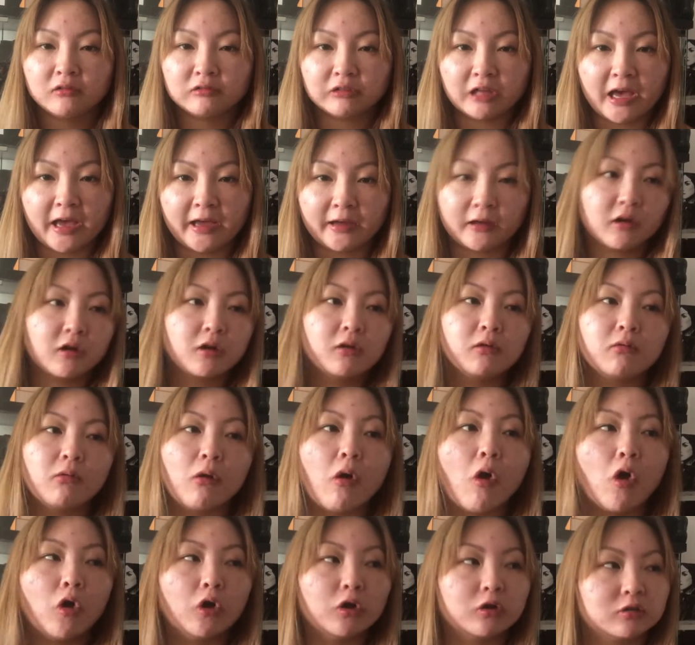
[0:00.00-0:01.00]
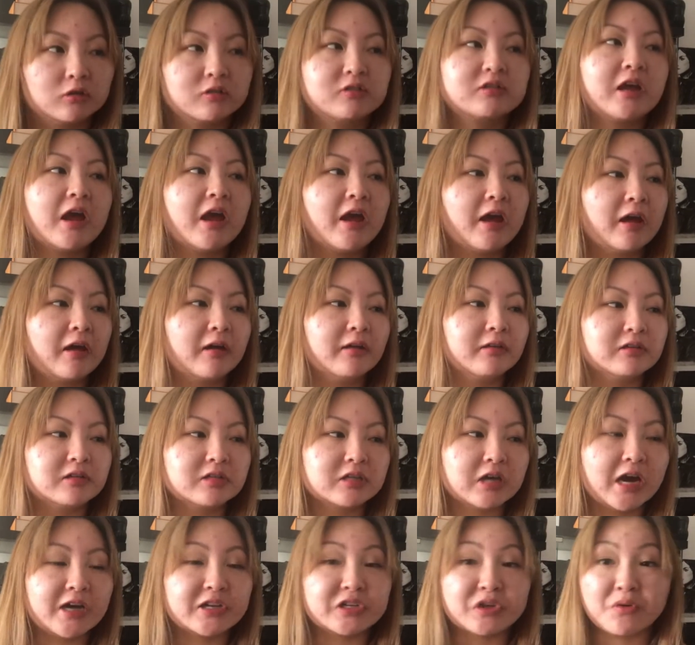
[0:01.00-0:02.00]
like old
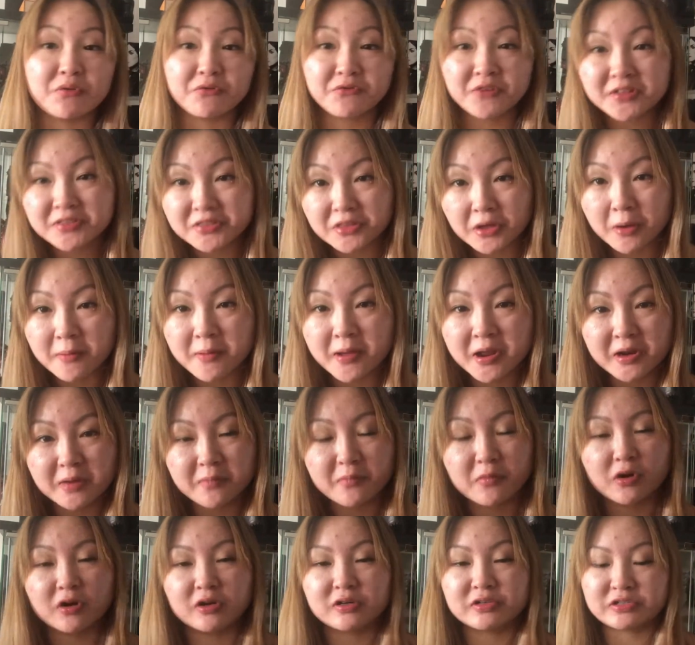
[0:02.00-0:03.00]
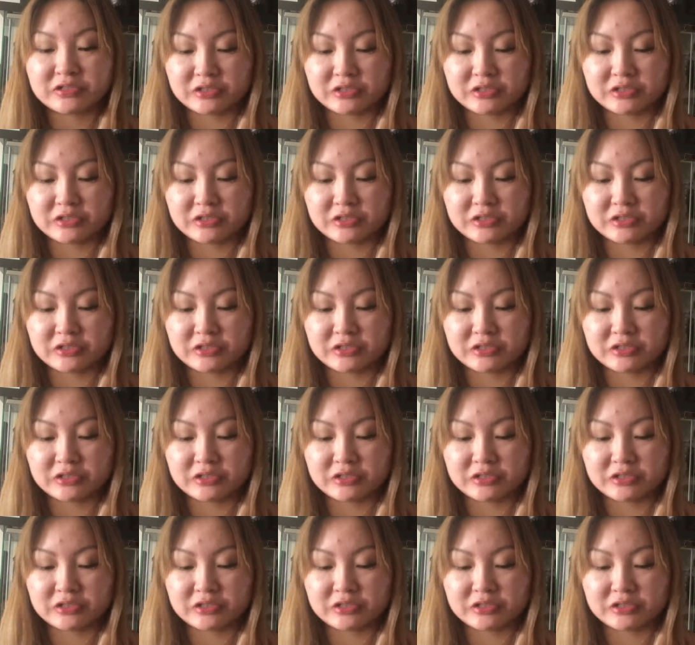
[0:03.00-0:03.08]
and I don't fit them anymore.